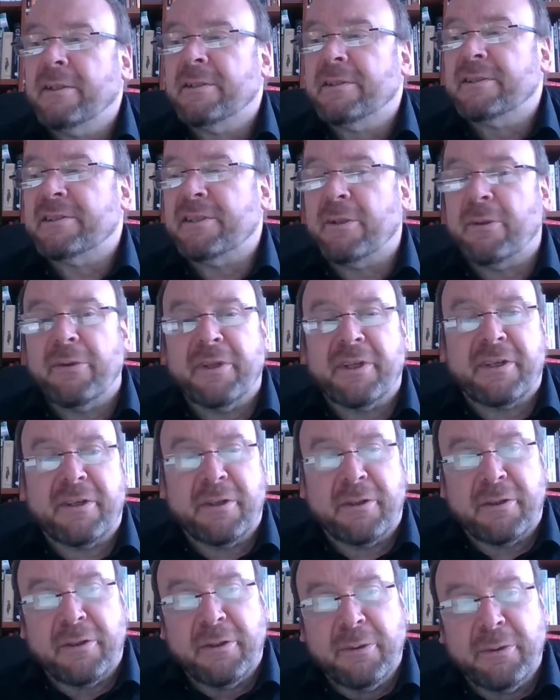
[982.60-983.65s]
So the
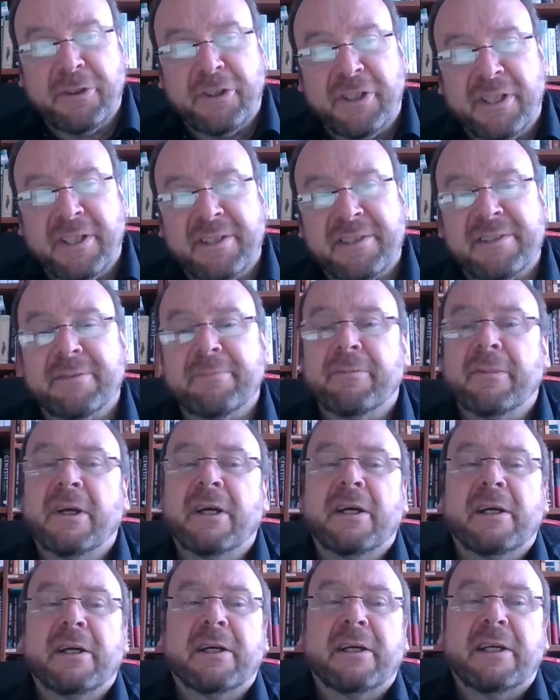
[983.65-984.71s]
conclusion is,
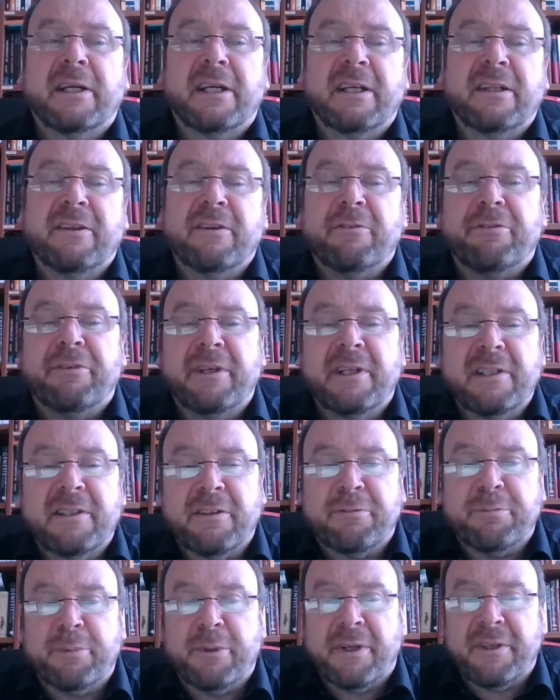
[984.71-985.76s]
in the field
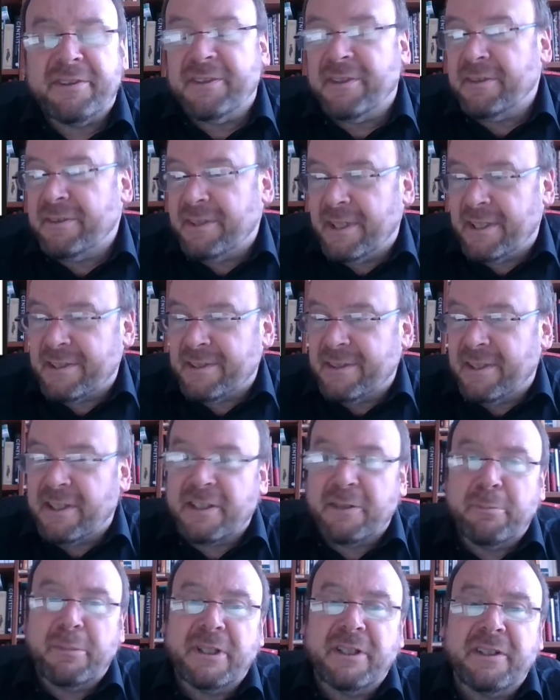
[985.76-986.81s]
of personal tax
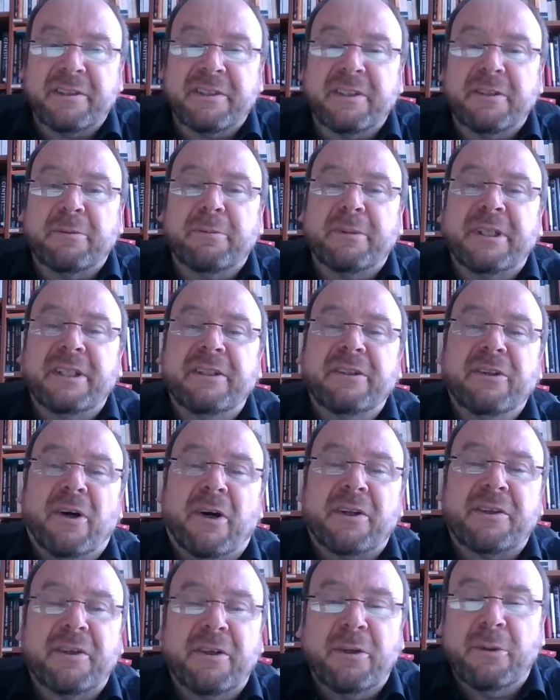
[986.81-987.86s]
liability, we
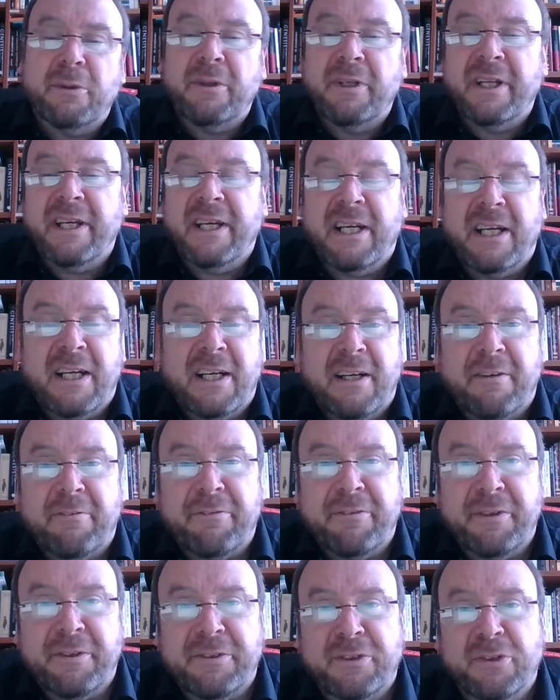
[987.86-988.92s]
not only have
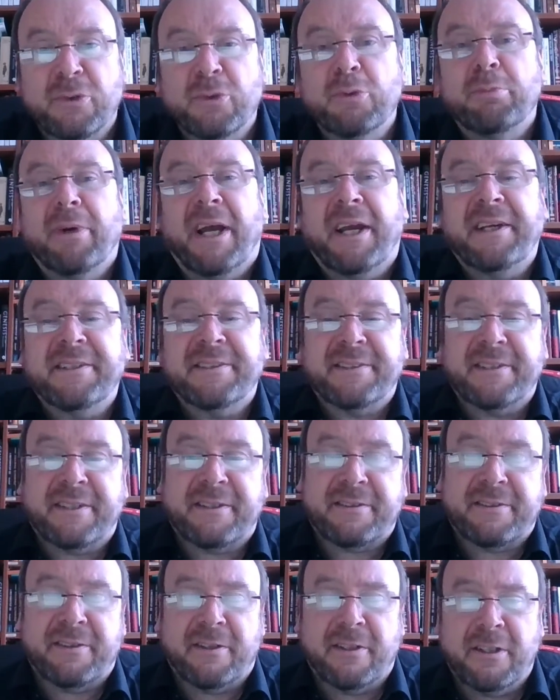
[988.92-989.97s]
the two
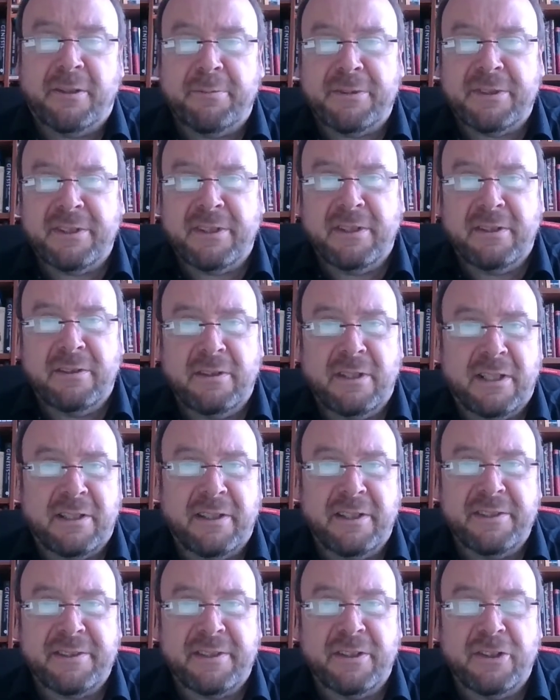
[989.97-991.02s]
basic types, at
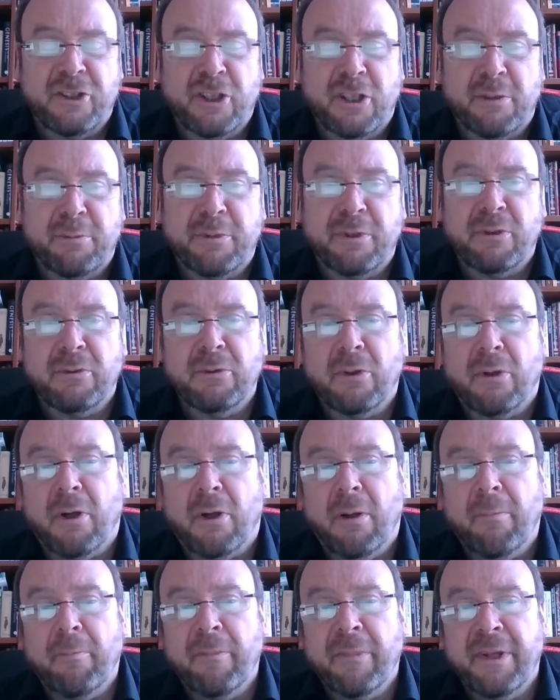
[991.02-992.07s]
least in German
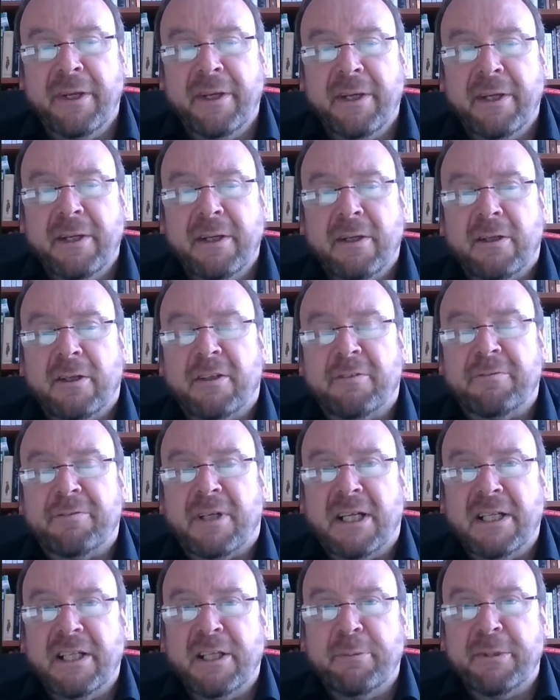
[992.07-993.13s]
law, of
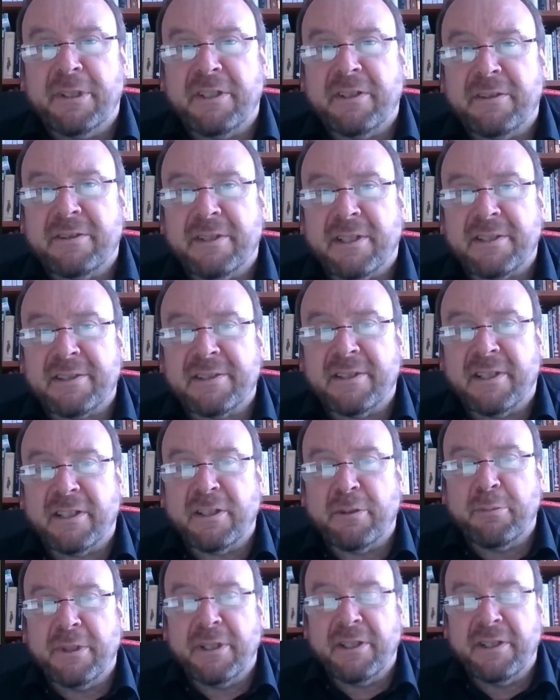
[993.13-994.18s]
unlimited tax
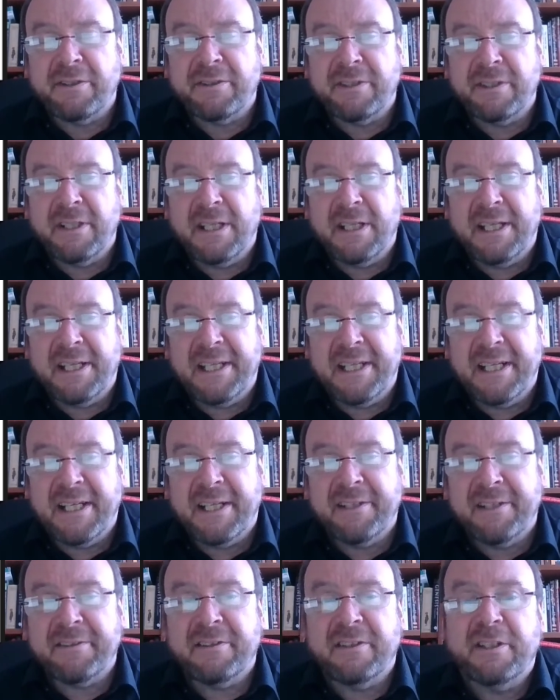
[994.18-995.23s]
liability
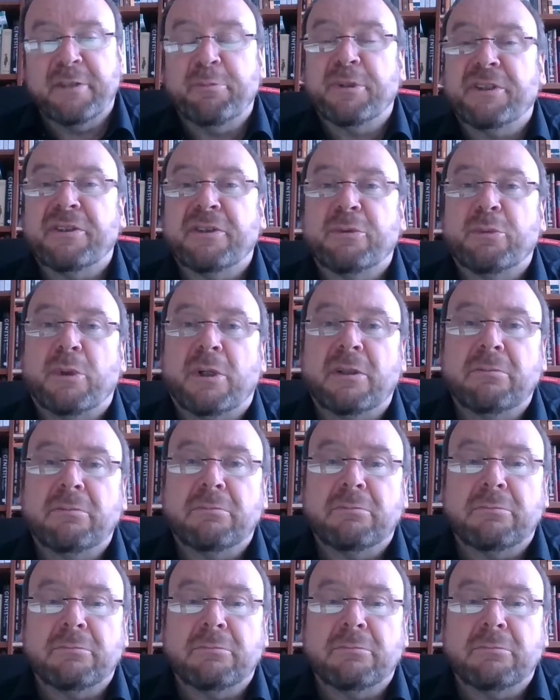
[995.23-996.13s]
and limited one,